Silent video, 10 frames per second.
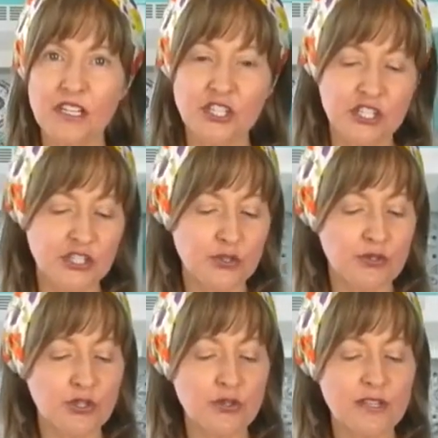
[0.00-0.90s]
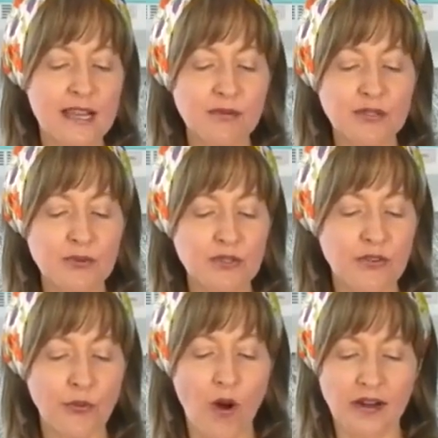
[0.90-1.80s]
just do two tablespoons
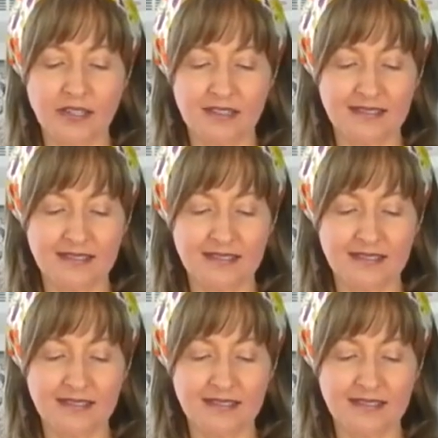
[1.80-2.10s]
of water.